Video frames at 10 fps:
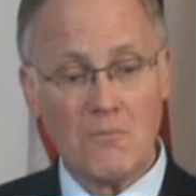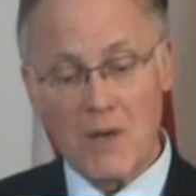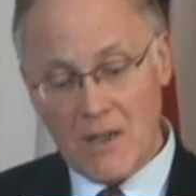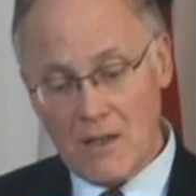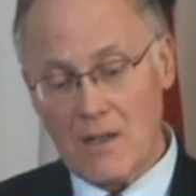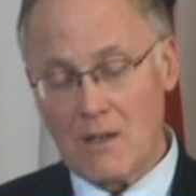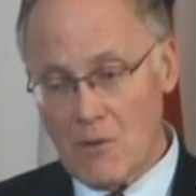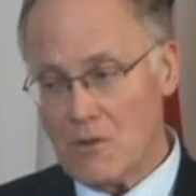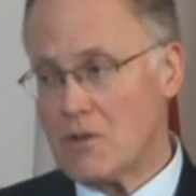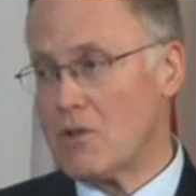but
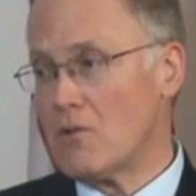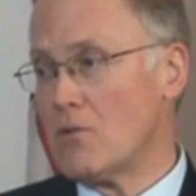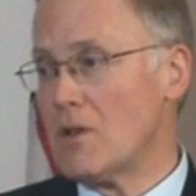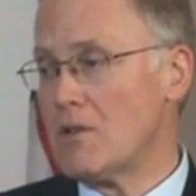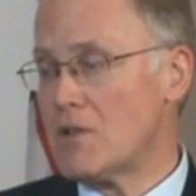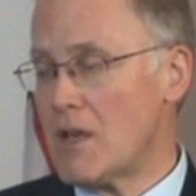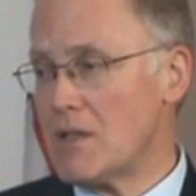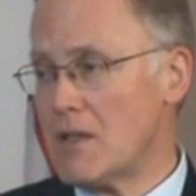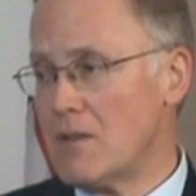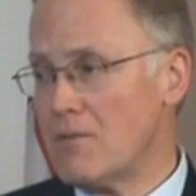I'm also
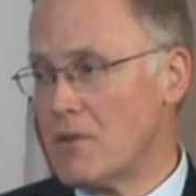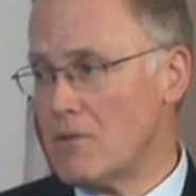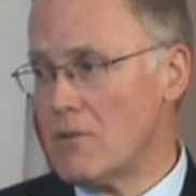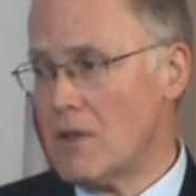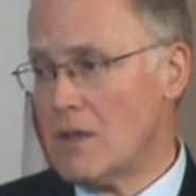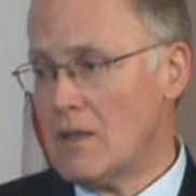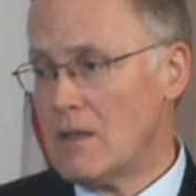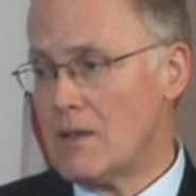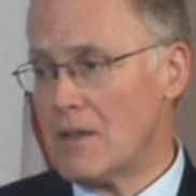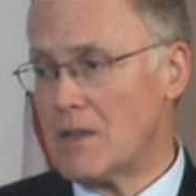sensitive
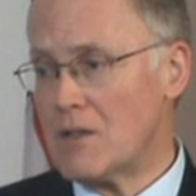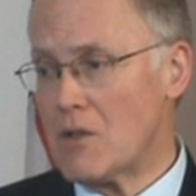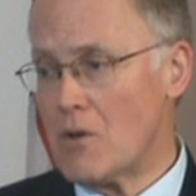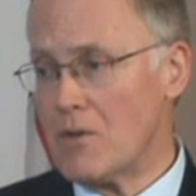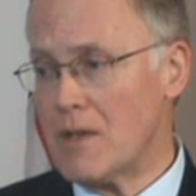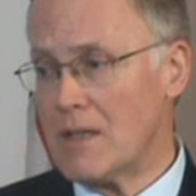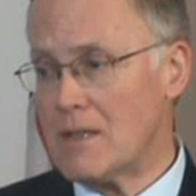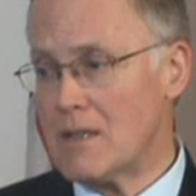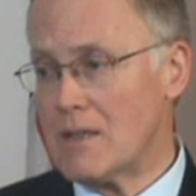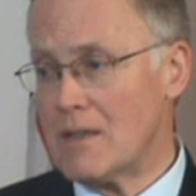to the concern
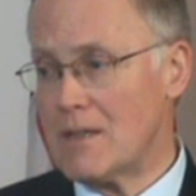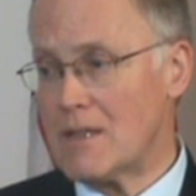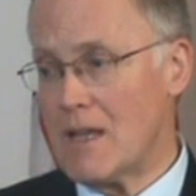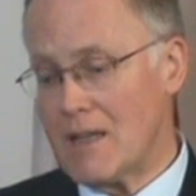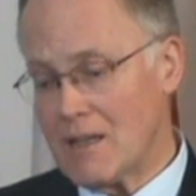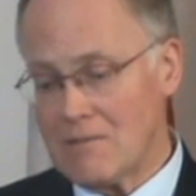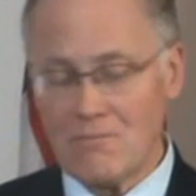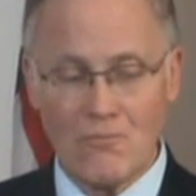that is getting